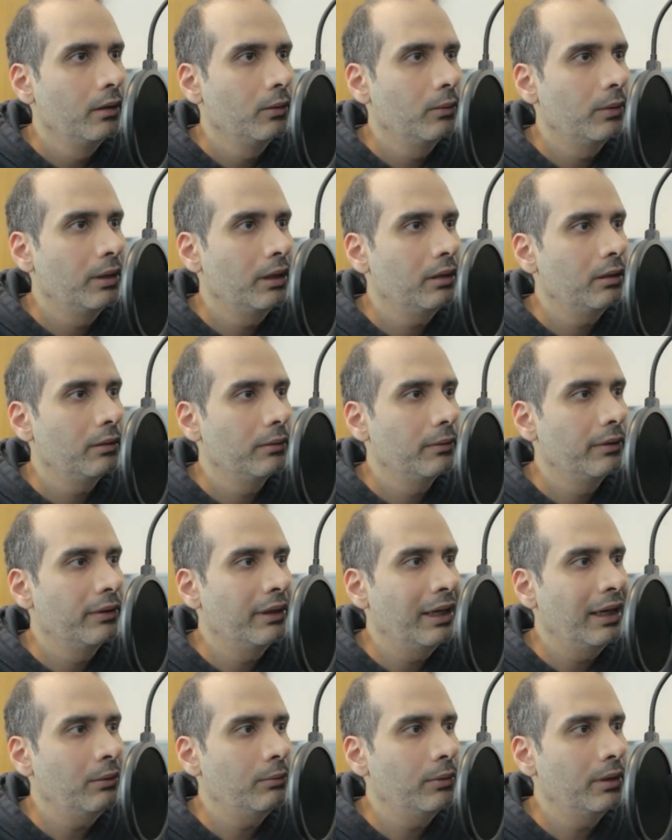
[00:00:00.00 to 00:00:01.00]
Well,
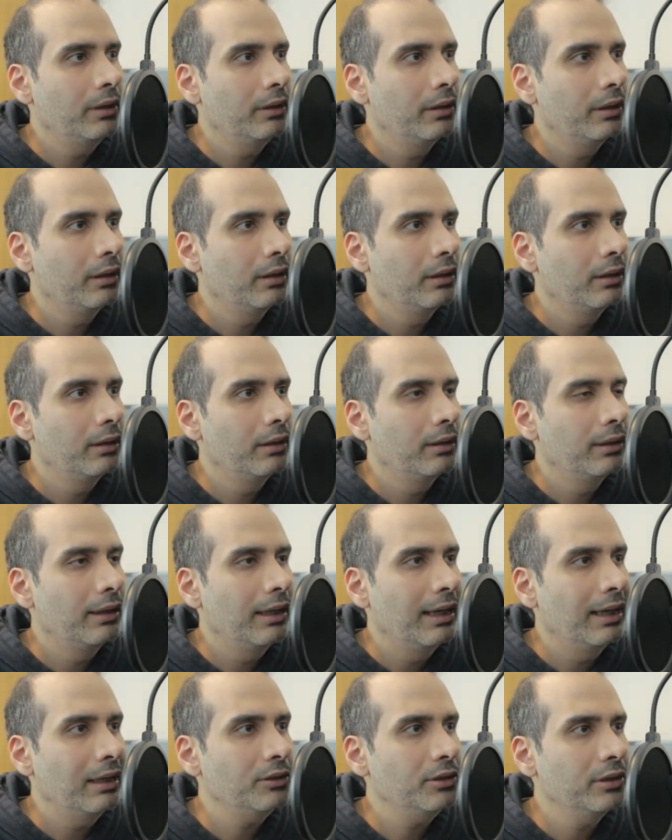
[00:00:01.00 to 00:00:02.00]
that one
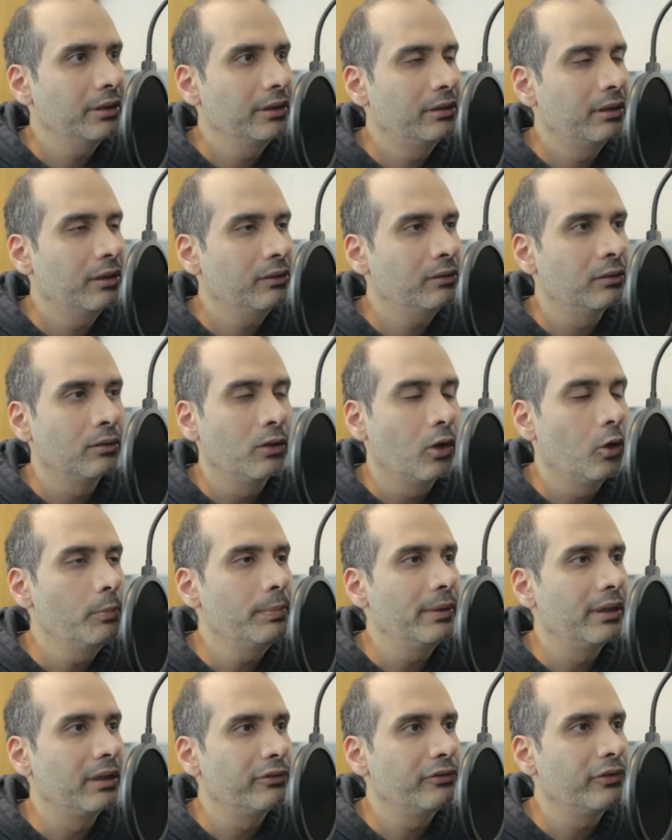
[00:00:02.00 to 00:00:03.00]
actually doesn't
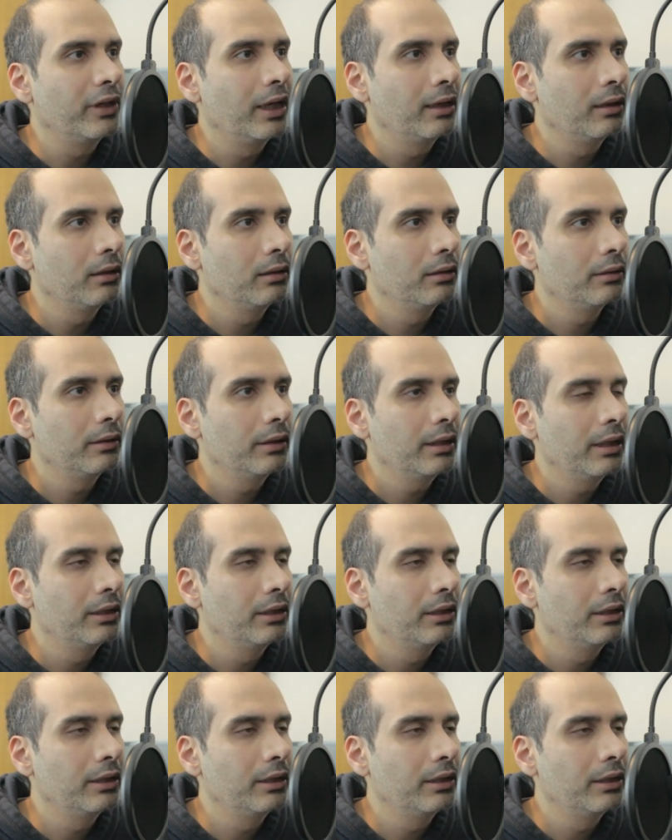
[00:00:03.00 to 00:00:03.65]
open the file.